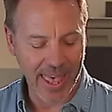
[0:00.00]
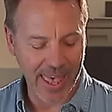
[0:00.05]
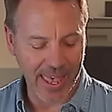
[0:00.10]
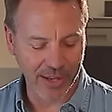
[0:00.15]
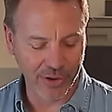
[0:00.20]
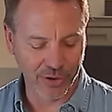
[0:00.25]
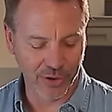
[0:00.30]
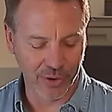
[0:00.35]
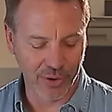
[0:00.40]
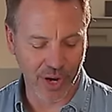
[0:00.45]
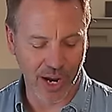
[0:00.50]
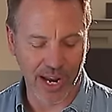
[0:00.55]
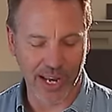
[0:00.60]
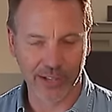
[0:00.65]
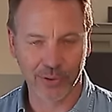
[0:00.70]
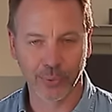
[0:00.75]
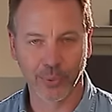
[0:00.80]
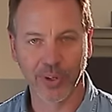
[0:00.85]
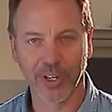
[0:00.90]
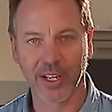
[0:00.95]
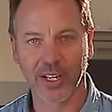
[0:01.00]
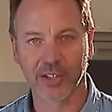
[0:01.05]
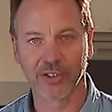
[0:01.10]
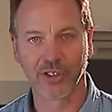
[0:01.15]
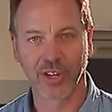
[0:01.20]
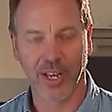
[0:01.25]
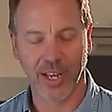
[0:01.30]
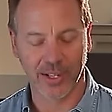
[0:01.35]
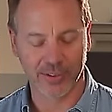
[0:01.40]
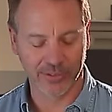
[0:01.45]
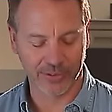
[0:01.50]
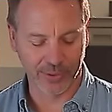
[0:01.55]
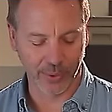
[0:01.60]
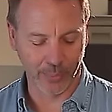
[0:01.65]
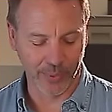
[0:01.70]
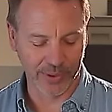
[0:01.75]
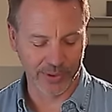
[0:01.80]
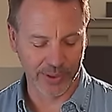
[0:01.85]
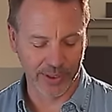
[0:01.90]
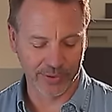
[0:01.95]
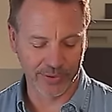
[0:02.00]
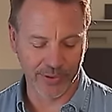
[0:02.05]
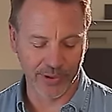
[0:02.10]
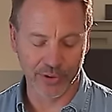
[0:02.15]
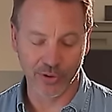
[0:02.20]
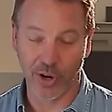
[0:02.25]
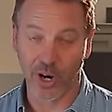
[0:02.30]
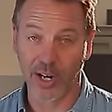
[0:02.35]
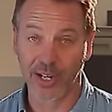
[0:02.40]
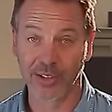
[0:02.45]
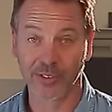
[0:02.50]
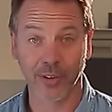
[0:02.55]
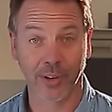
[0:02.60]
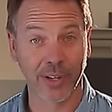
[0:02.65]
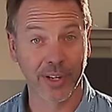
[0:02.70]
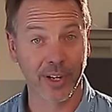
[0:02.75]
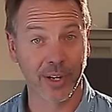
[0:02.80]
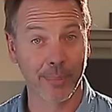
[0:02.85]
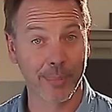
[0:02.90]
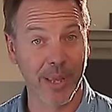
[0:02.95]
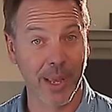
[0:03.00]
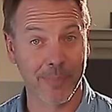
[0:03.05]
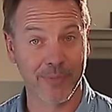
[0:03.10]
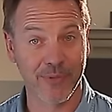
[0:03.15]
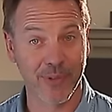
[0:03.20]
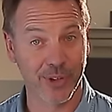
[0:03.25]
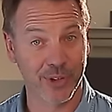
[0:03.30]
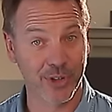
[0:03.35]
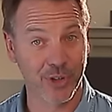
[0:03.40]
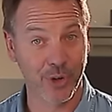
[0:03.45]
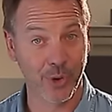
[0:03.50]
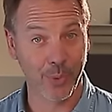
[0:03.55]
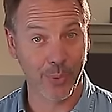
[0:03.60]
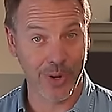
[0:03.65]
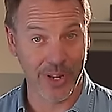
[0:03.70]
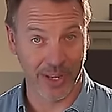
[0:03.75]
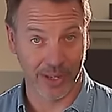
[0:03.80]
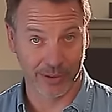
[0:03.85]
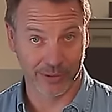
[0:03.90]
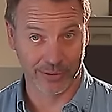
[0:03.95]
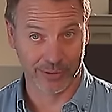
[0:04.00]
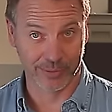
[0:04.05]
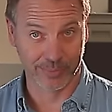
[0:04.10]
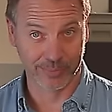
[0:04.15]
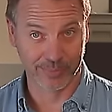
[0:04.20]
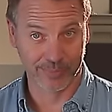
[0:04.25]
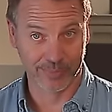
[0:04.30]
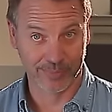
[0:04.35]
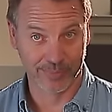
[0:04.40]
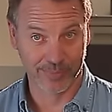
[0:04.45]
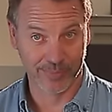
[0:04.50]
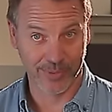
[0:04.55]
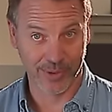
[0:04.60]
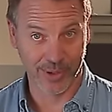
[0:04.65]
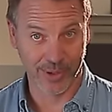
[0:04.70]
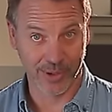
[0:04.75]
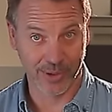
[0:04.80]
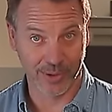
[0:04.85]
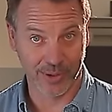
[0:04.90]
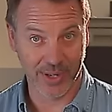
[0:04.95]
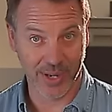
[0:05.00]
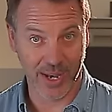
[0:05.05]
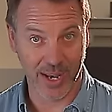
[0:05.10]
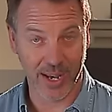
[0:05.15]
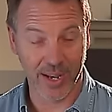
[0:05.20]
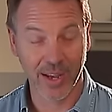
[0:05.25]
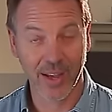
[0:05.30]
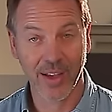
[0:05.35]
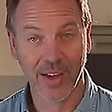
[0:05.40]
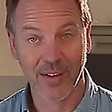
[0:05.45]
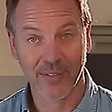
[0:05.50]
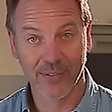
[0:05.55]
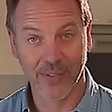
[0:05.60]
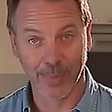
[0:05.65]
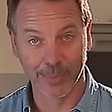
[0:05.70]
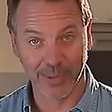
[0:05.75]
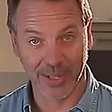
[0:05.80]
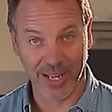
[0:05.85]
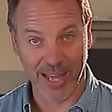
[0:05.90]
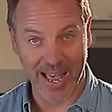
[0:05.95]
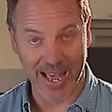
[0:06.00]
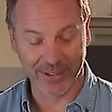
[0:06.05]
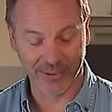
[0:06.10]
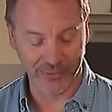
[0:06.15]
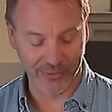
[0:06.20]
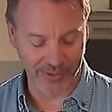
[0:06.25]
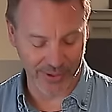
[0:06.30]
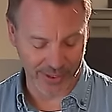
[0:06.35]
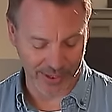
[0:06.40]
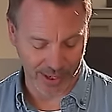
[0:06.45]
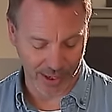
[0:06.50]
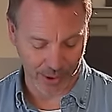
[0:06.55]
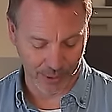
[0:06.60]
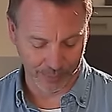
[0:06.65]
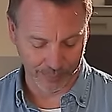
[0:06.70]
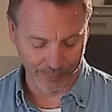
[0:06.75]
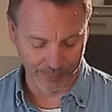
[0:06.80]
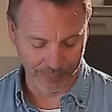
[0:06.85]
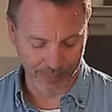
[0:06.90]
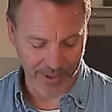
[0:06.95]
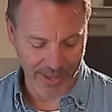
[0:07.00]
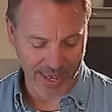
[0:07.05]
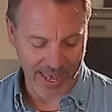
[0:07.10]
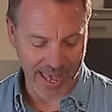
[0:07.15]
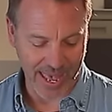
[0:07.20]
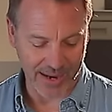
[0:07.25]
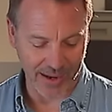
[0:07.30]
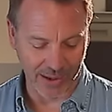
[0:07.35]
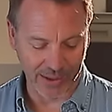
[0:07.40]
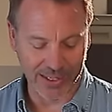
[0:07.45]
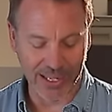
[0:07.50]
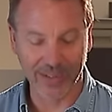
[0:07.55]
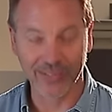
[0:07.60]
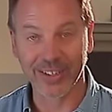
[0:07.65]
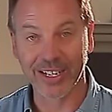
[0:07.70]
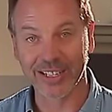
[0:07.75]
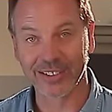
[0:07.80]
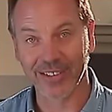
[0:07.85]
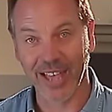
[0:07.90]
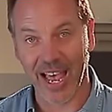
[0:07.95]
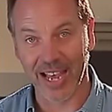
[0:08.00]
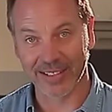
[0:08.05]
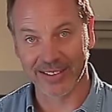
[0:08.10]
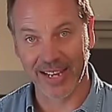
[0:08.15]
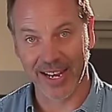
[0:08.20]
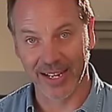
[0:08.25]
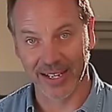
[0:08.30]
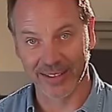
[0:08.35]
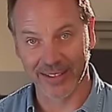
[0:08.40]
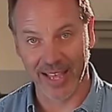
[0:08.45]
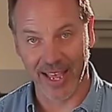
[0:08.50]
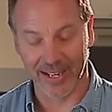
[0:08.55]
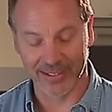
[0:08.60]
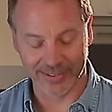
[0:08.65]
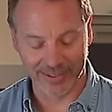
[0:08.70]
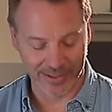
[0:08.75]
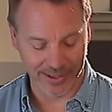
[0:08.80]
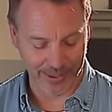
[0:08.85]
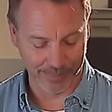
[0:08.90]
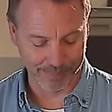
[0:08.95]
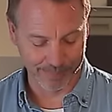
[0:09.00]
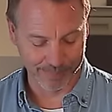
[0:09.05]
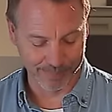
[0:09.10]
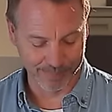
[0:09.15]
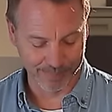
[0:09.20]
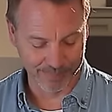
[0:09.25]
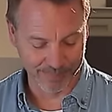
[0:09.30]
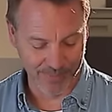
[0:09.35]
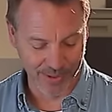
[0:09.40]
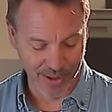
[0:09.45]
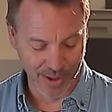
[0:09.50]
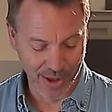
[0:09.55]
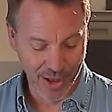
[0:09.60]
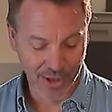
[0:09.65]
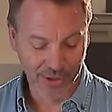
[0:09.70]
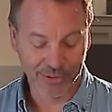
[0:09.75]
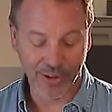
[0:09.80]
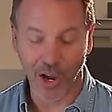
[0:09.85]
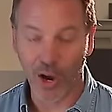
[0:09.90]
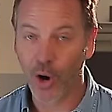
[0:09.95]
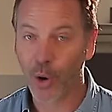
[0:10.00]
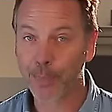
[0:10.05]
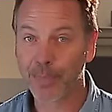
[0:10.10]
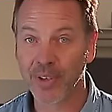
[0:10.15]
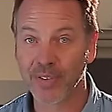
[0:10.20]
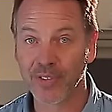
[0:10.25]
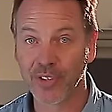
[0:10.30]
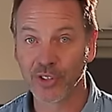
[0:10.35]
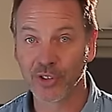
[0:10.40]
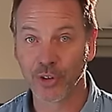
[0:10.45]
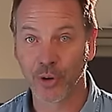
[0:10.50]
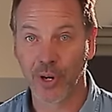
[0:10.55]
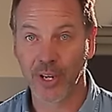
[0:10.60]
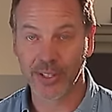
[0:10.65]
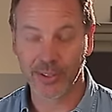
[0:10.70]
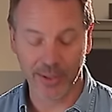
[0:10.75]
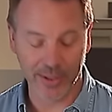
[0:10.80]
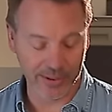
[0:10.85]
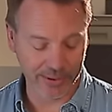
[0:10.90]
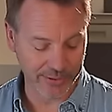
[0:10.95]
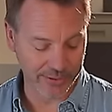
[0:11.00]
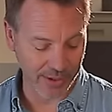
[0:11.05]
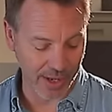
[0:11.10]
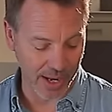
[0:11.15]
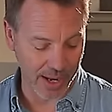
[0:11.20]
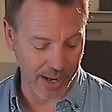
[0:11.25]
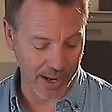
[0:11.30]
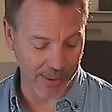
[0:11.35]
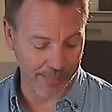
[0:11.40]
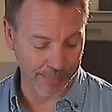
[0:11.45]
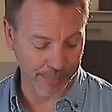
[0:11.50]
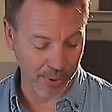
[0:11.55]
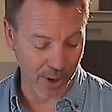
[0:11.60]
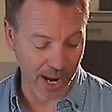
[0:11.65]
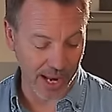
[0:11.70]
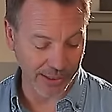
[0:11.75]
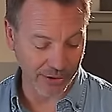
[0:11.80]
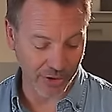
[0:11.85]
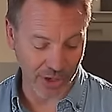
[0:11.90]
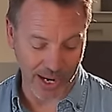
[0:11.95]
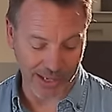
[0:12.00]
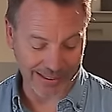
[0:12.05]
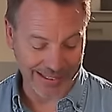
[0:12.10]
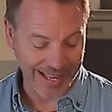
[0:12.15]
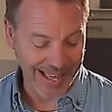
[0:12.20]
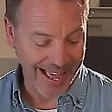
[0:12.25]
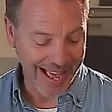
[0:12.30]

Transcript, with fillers: and you guys will get a chance to win this. The drawing is only going to be up for two weeks, okay, from the last video, and I'll give an exact date at that time. So I hope you've enjoyed this uh, project.